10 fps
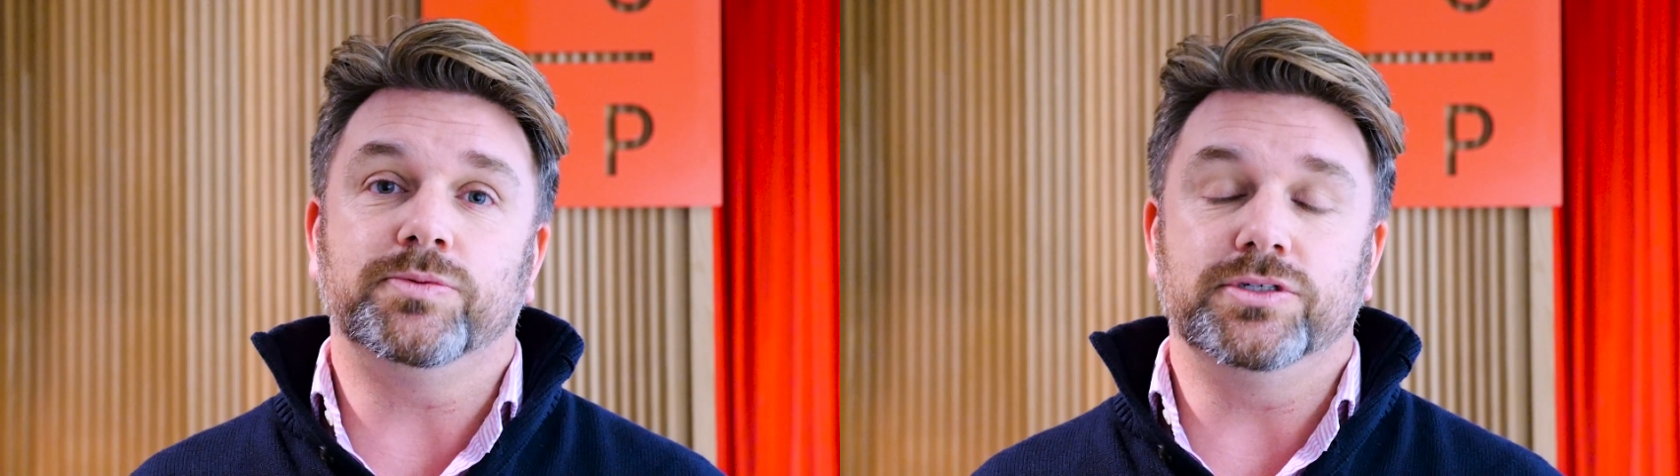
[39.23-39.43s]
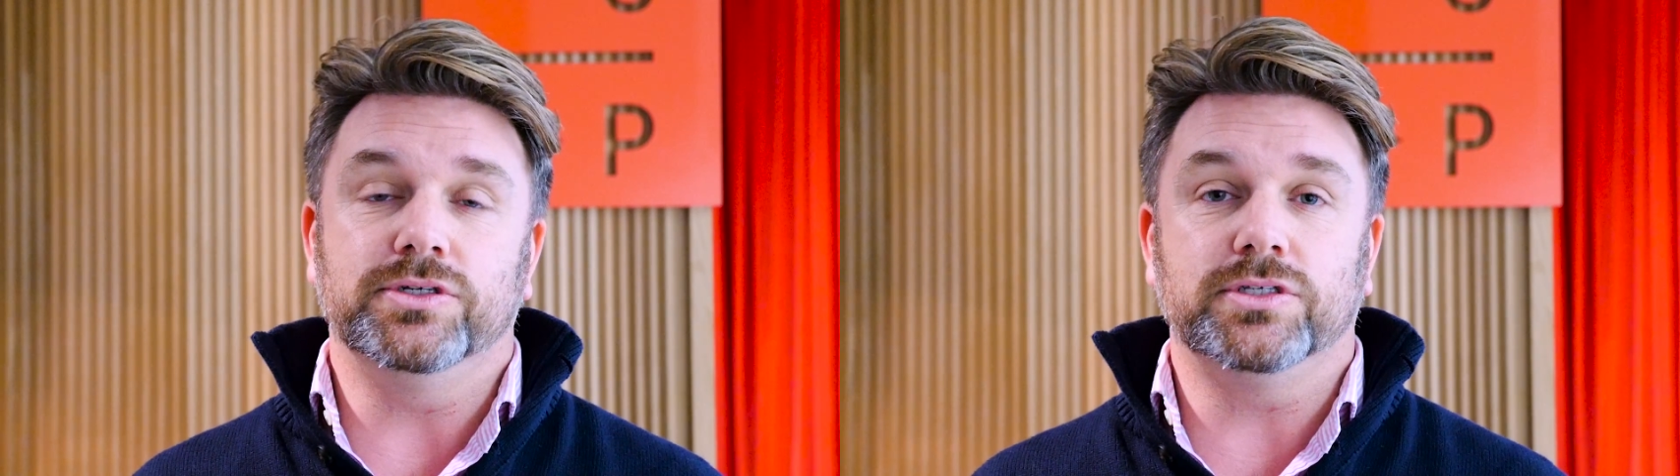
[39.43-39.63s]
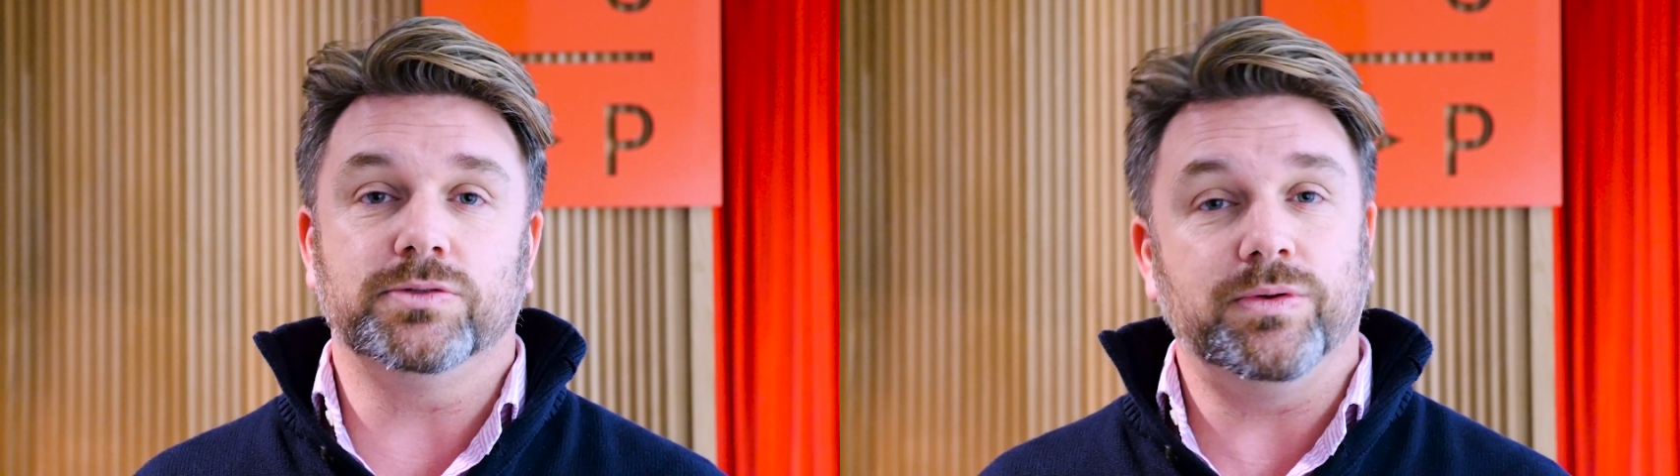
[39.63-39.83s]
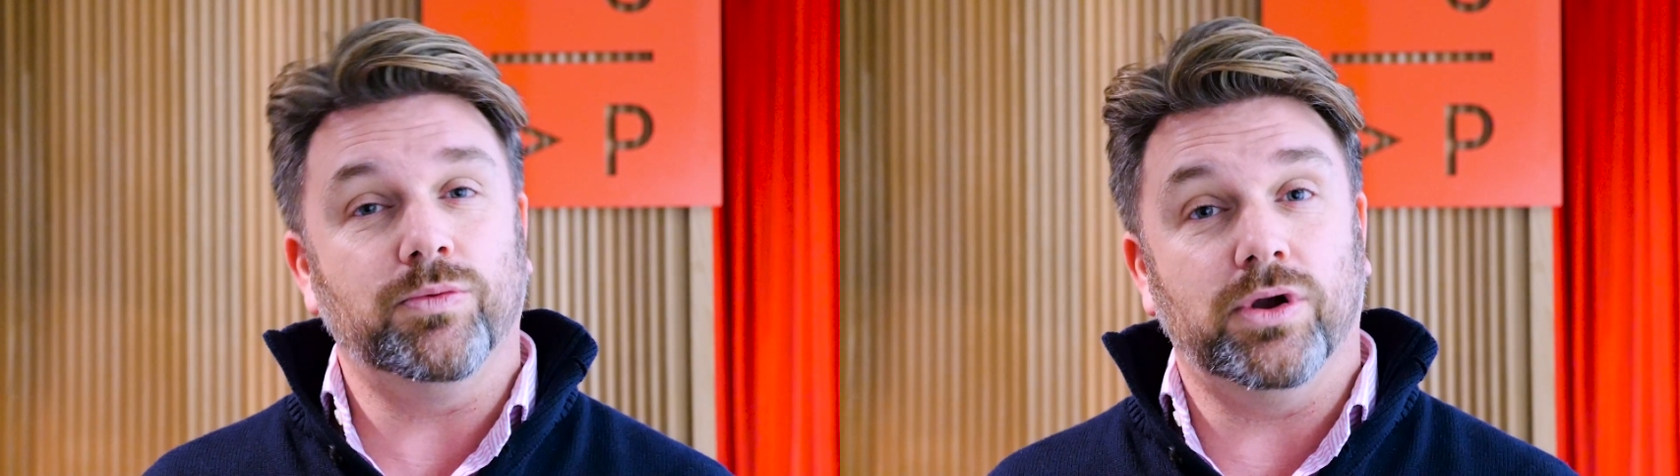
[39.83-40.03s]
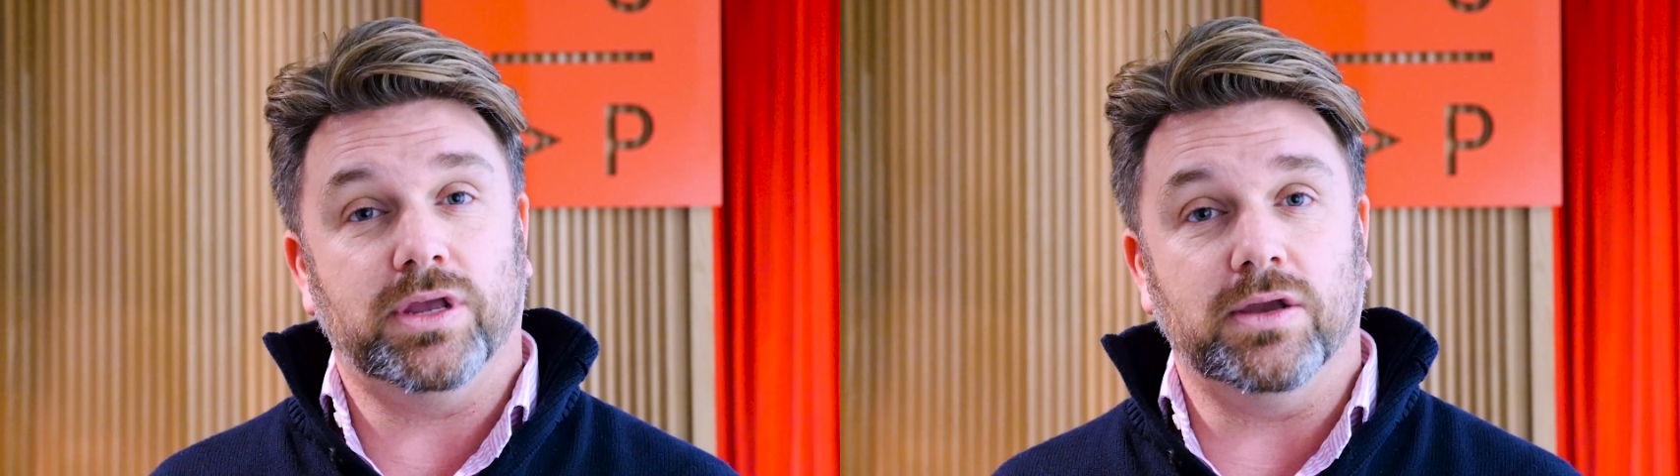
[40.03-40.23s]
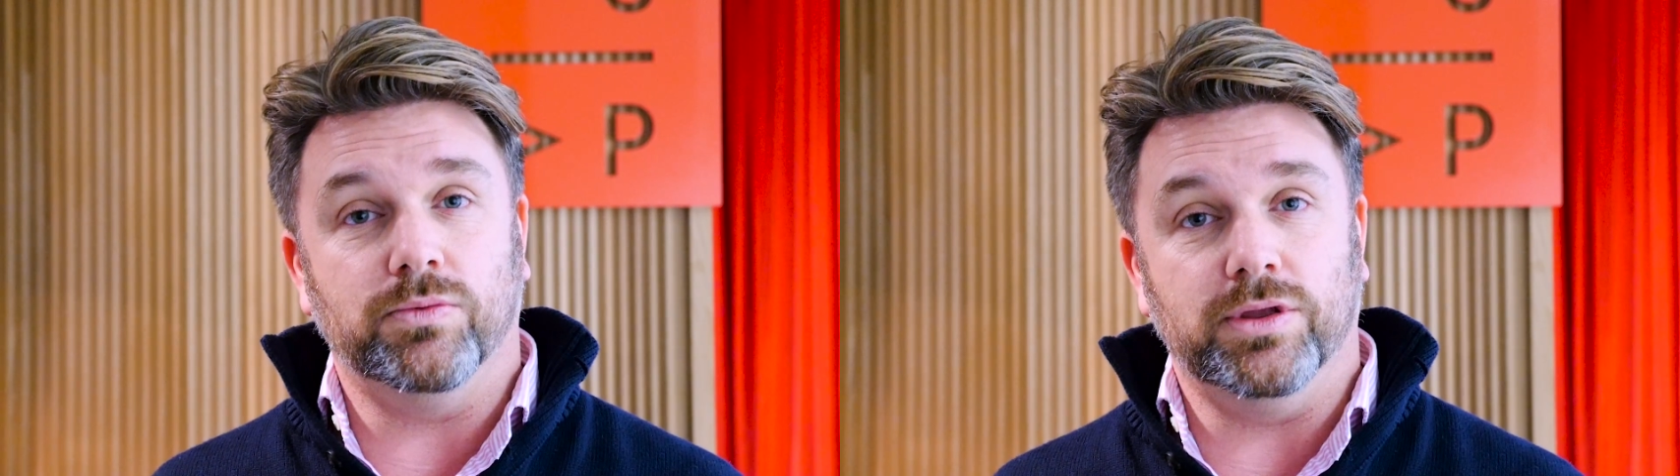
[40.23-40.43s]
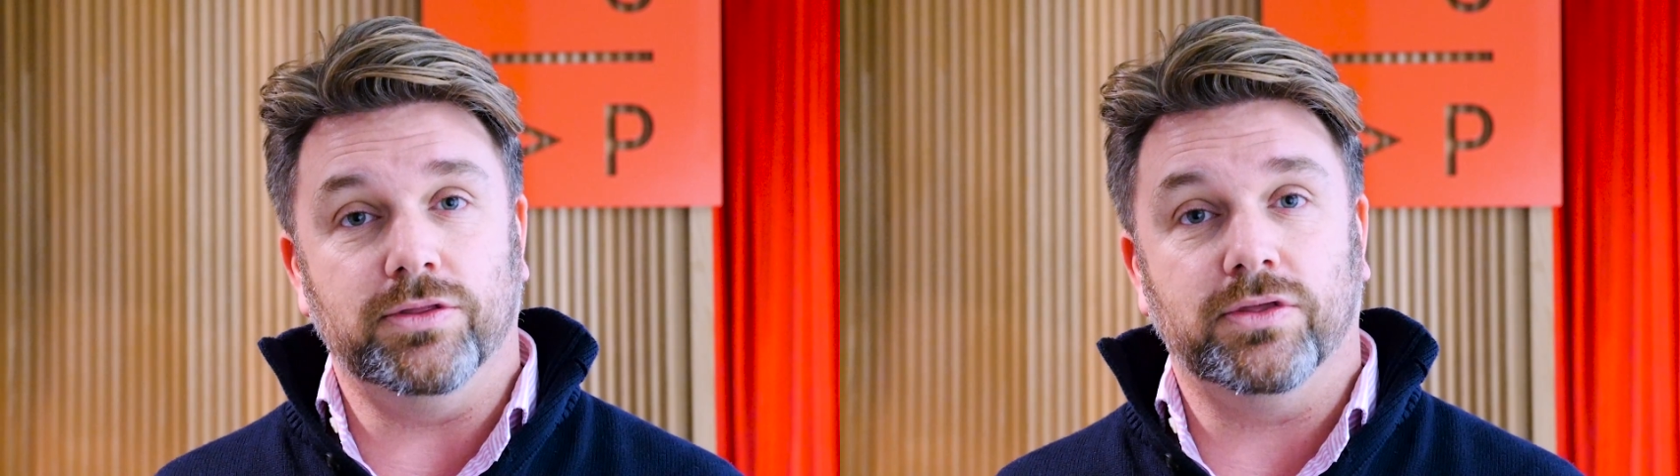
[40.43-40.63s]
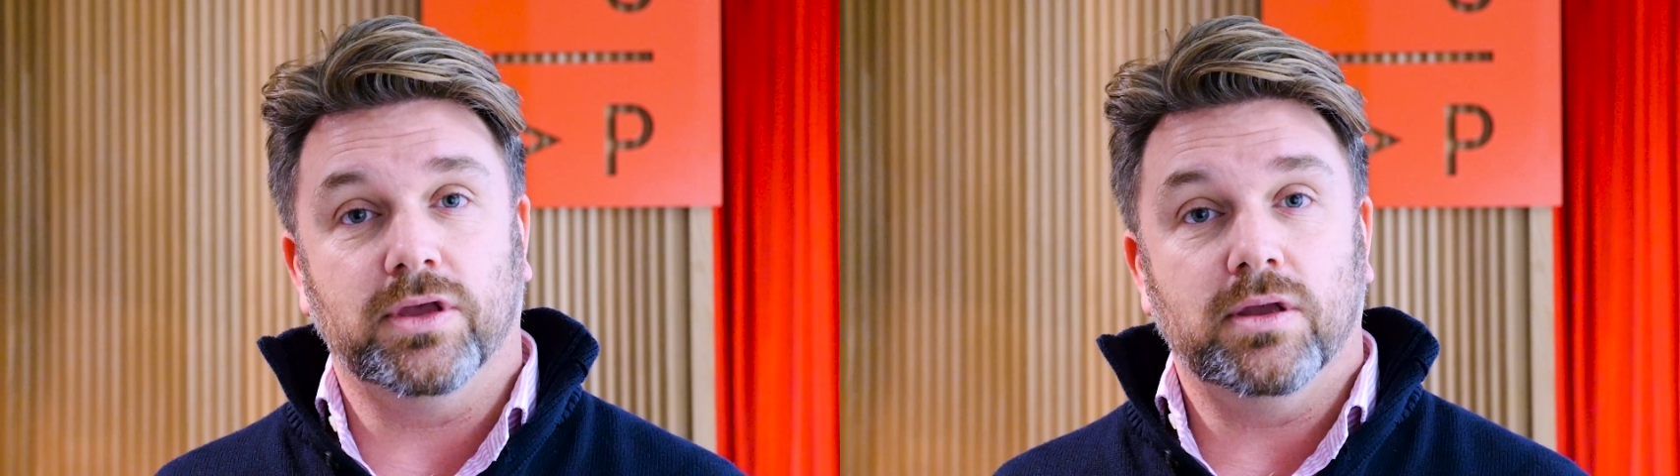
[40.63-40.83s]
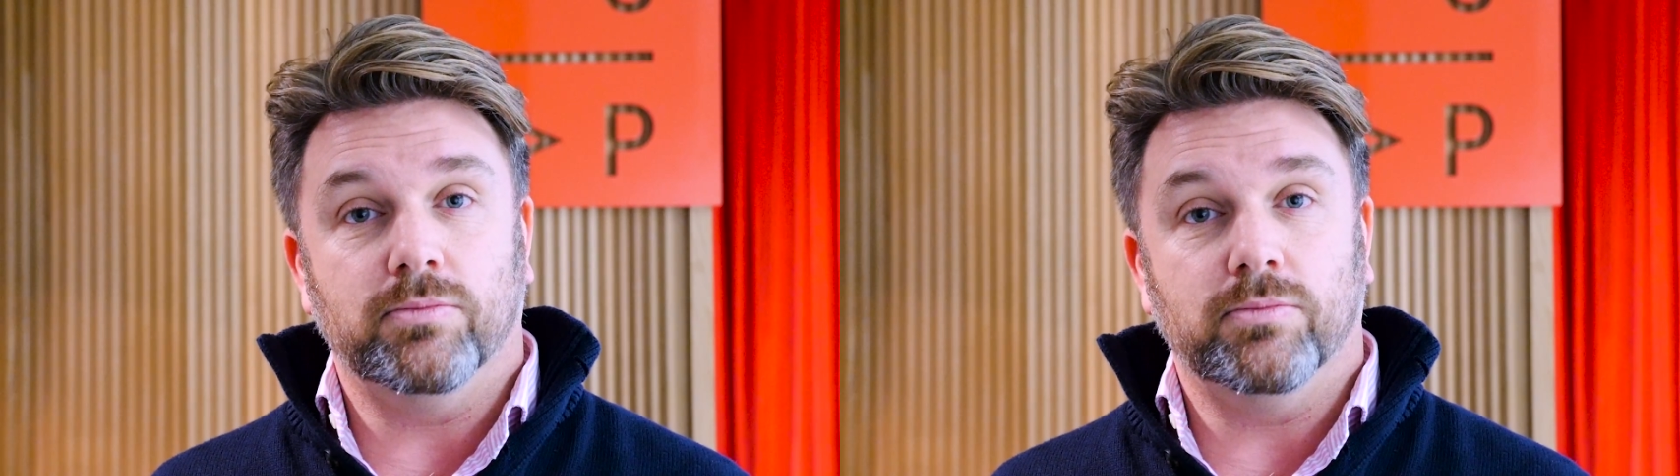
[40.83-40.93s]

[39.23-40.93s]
producers will be working with